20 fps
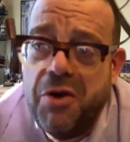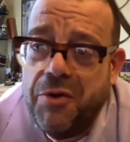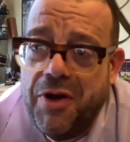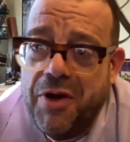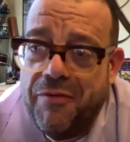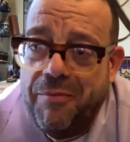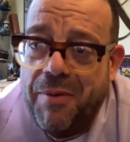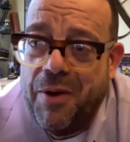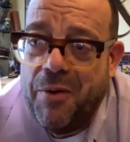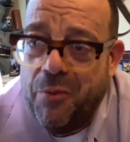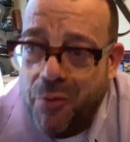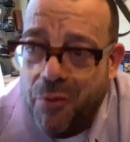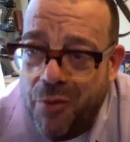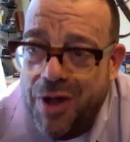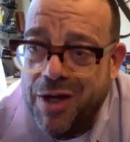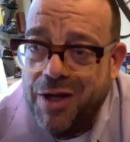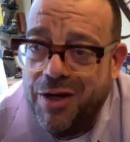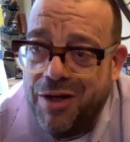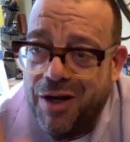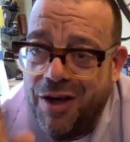don't know enough about
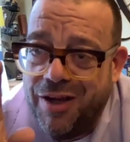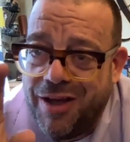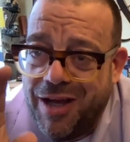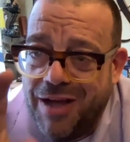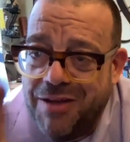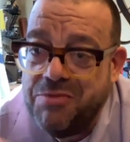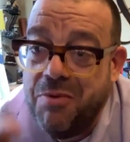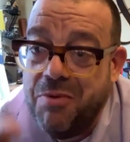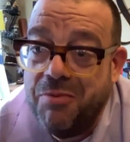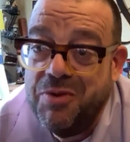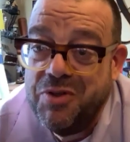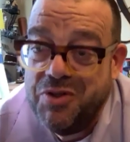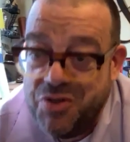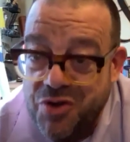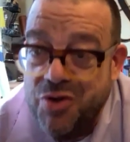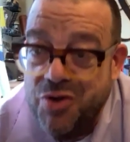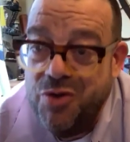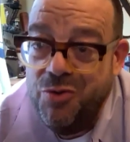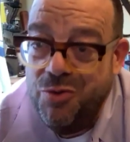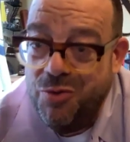what council
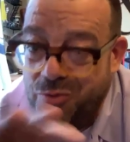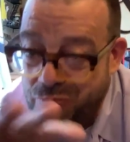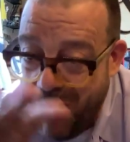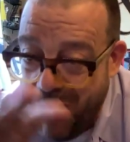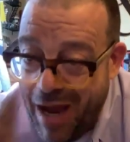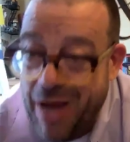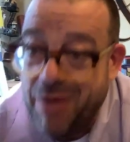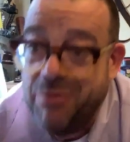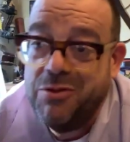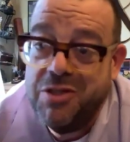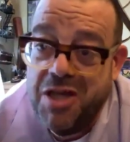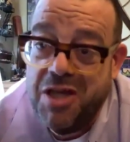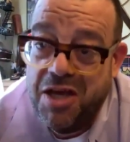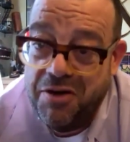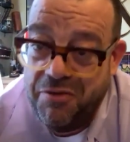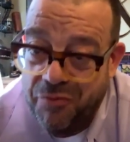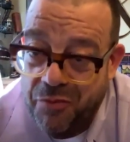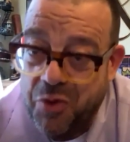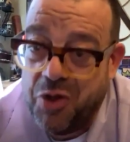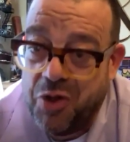members do
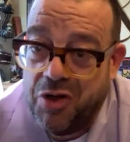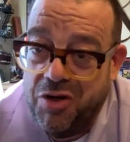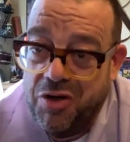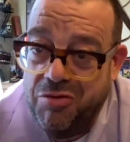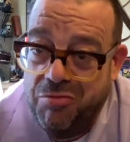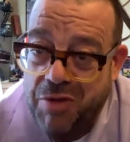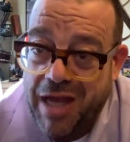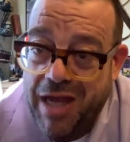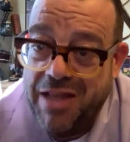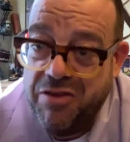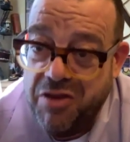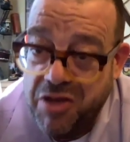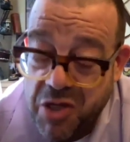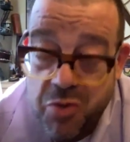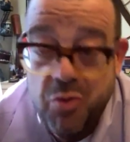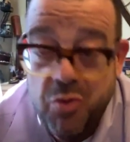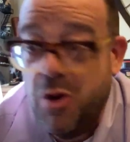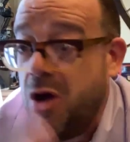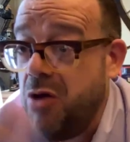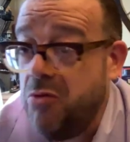outside of work, and that
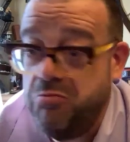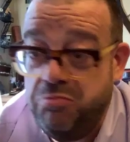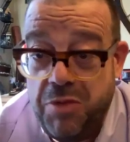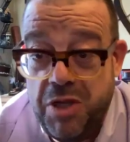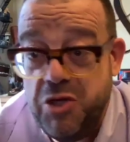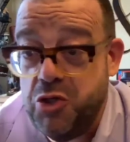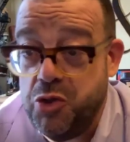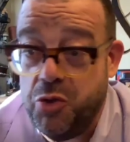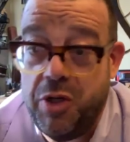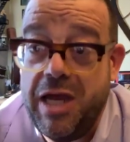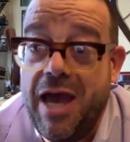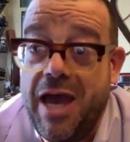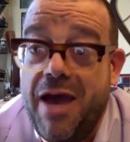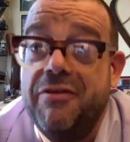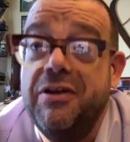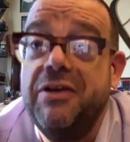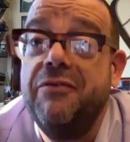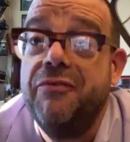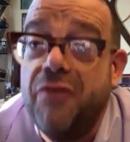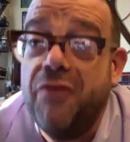you all enjoy
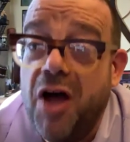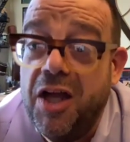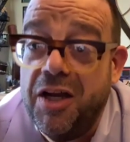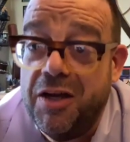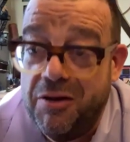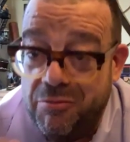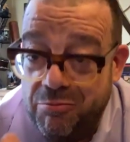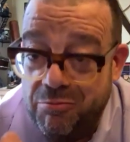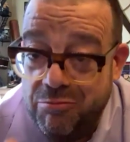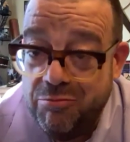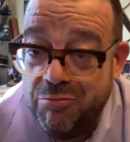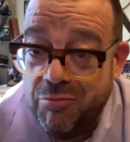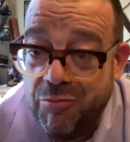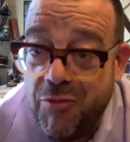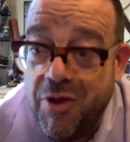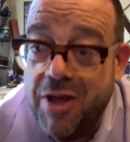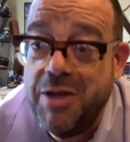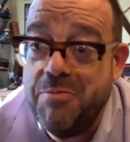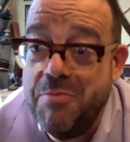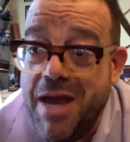having fun,
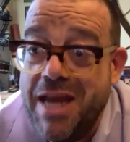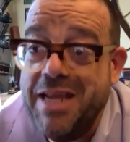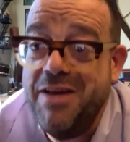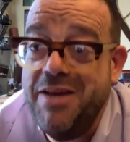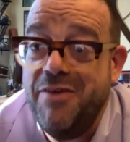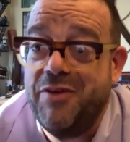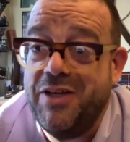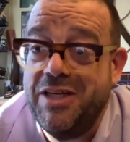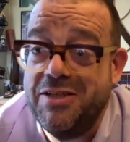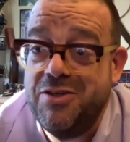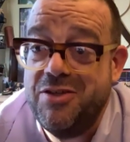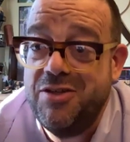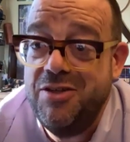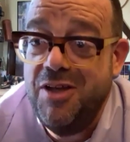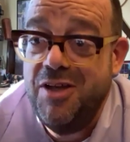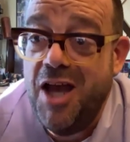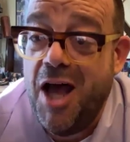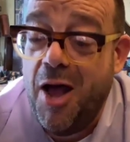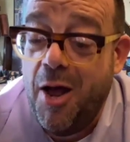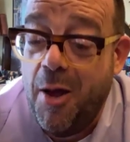like many of
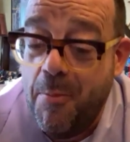us.